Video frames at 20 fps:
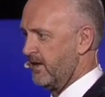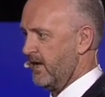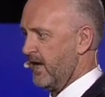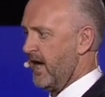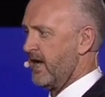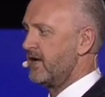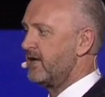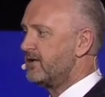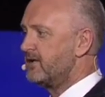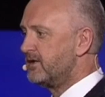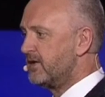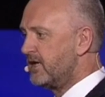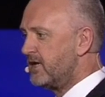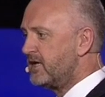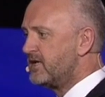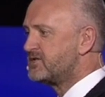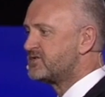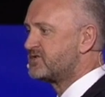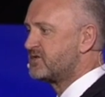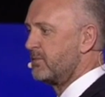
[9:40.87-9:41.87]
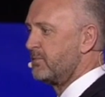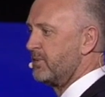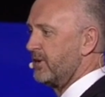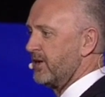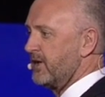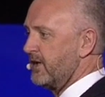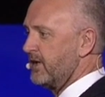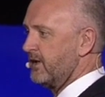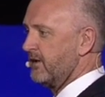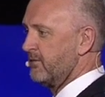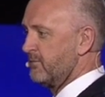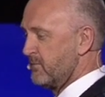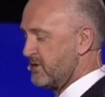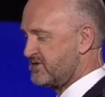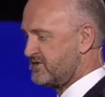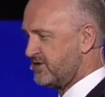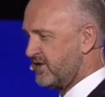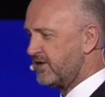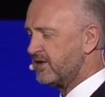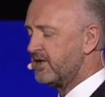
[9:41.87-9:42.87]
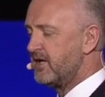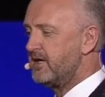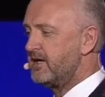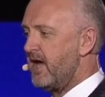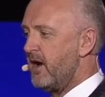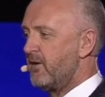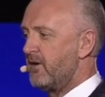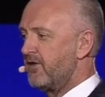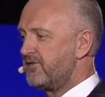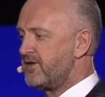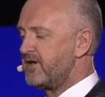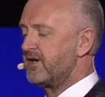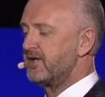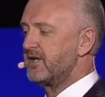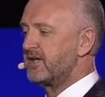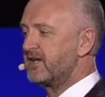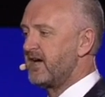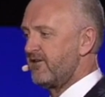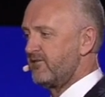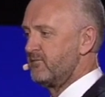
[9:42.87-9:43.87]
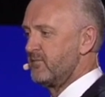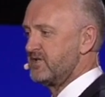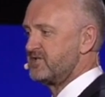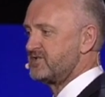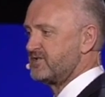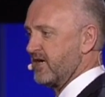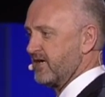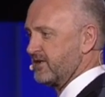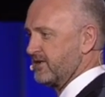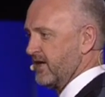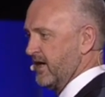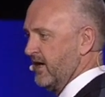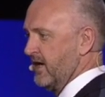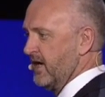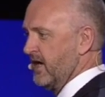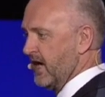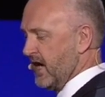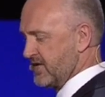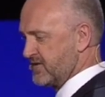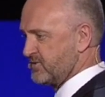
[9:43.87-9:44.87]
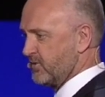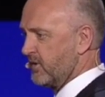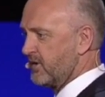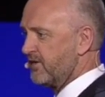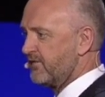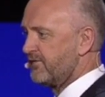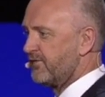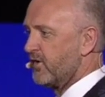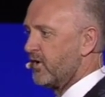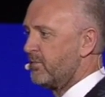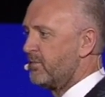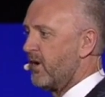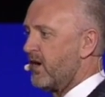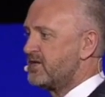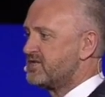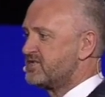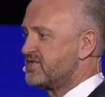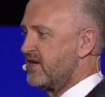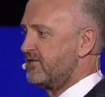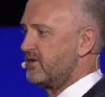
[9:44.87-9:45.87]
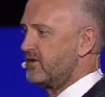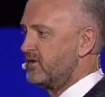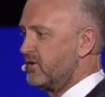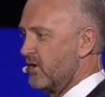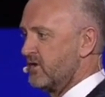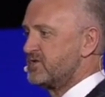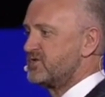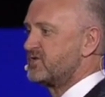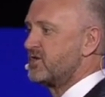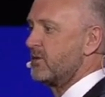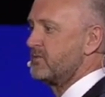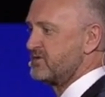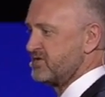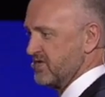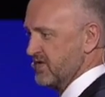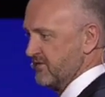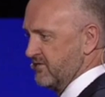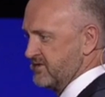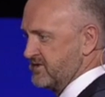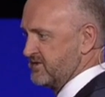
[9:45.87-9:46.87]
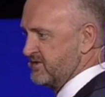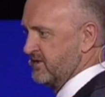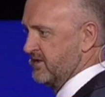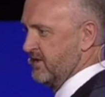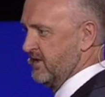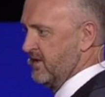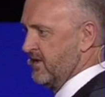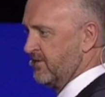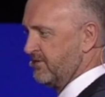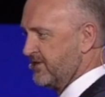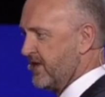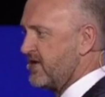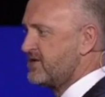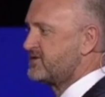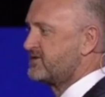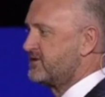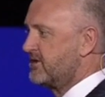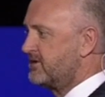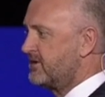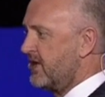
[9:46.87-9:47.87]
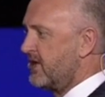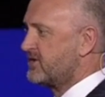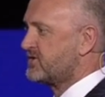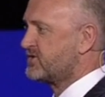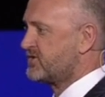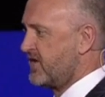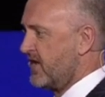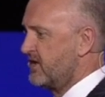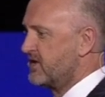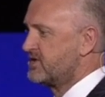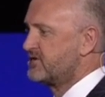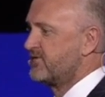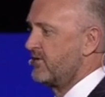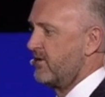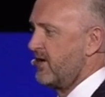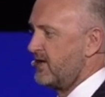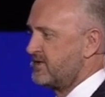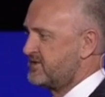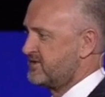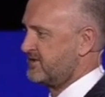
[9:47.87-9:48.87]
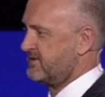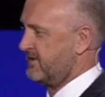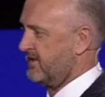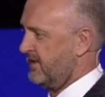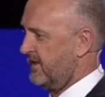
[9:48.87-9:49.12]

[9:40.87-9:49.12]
And it needs to be, particularly now, and I think in the government sector, a 24 by 7 non-stop service. That's the next challenge for us.